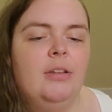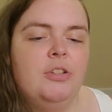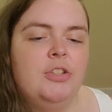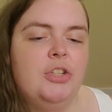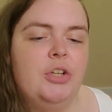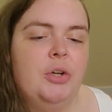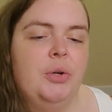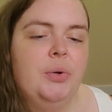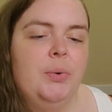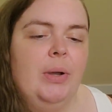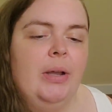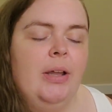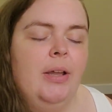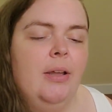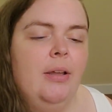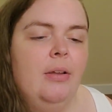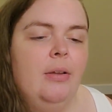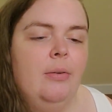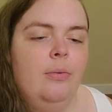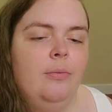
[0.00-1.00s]
So
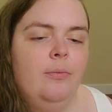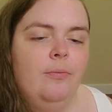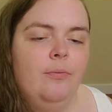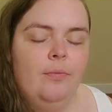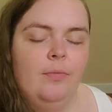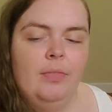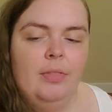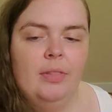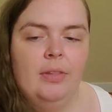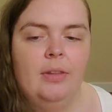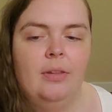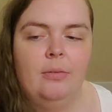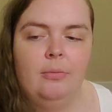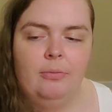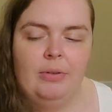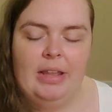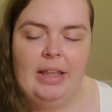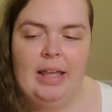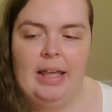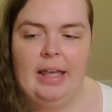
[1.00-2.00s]

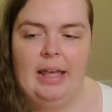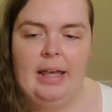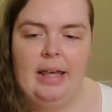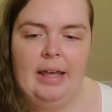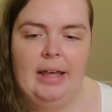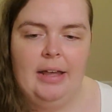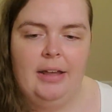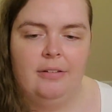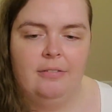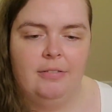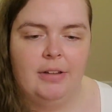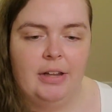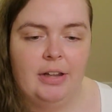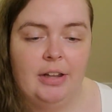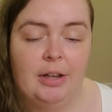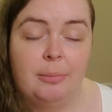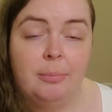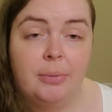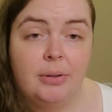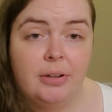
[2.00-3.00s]
we have a
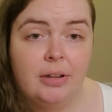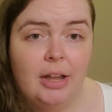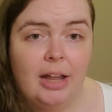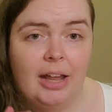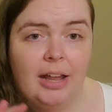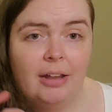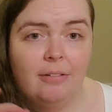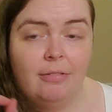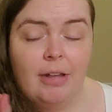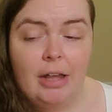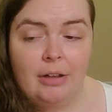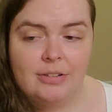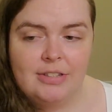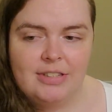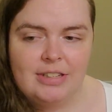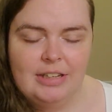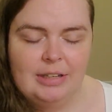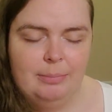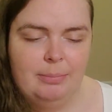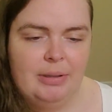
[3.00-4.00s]
couple of
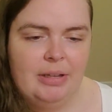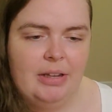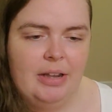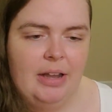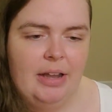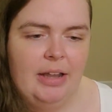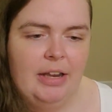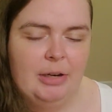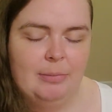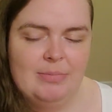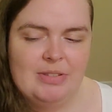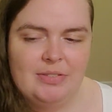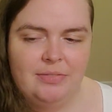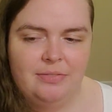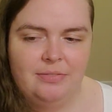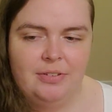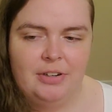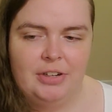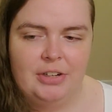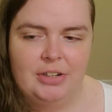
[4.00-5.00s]
housekeeping items
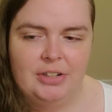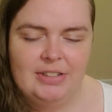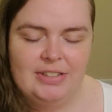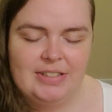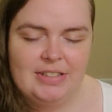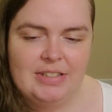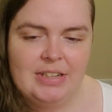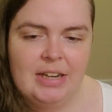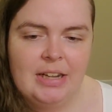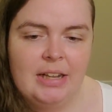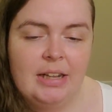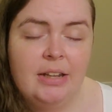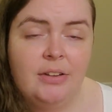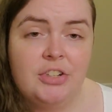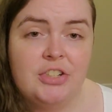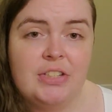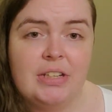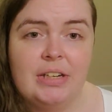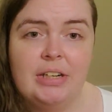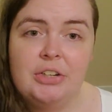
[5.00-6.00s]
first.
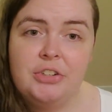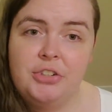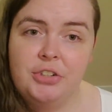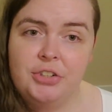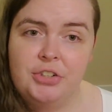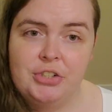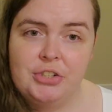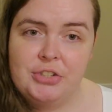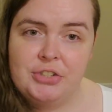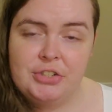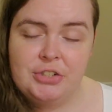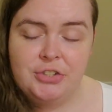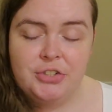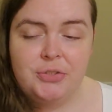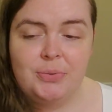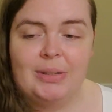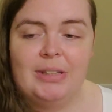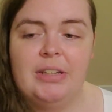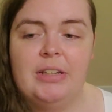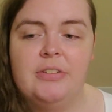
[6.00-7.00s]
I'm just going to introduce you
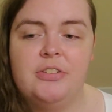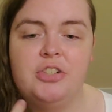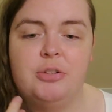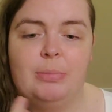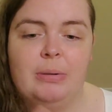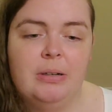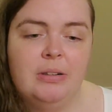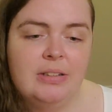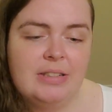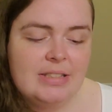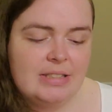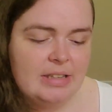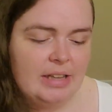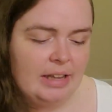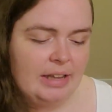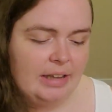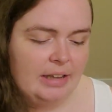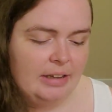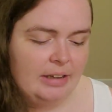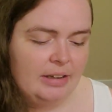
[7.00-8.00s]
to what the instrument looks
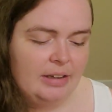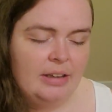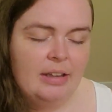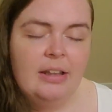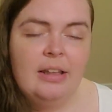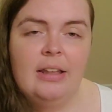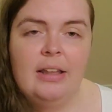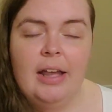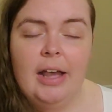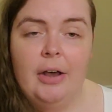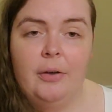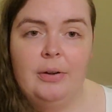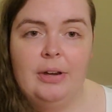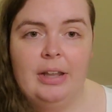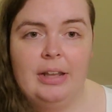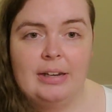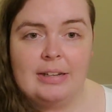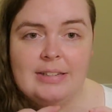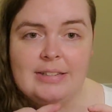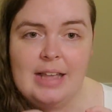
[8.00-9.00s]
like, how to
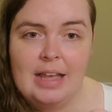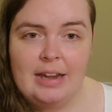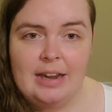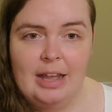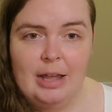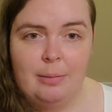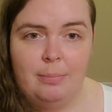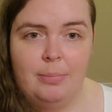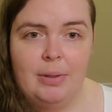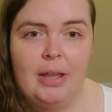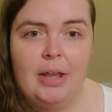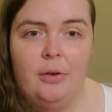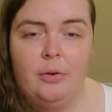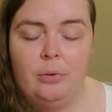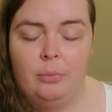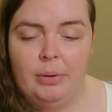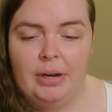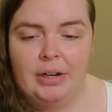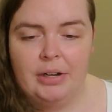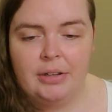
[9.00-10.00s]
get it set up, how
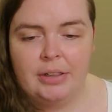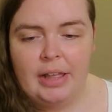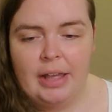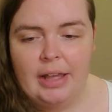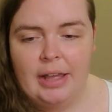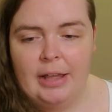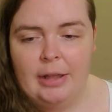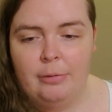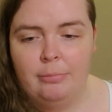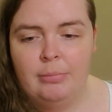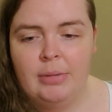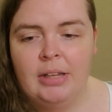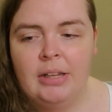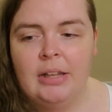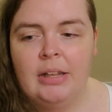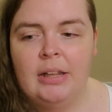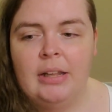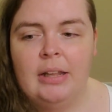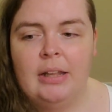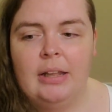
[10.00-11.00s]
to wear them,
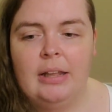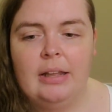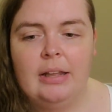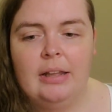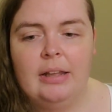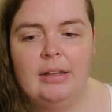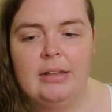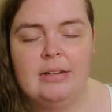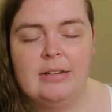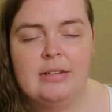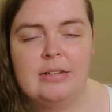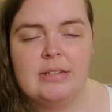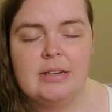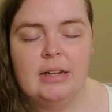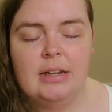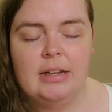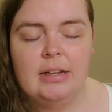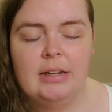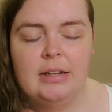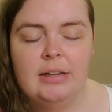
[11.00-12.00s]
and
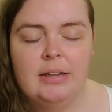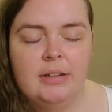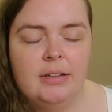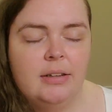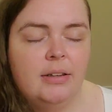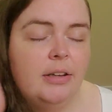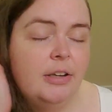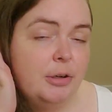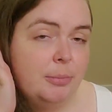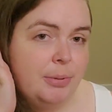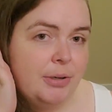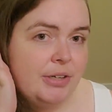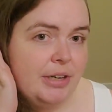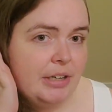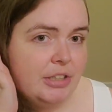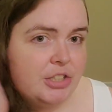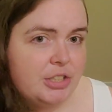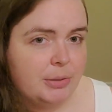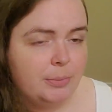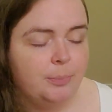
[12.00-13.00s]
ear
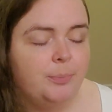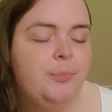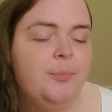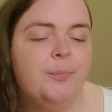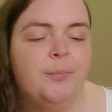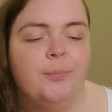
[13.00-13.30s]
protection.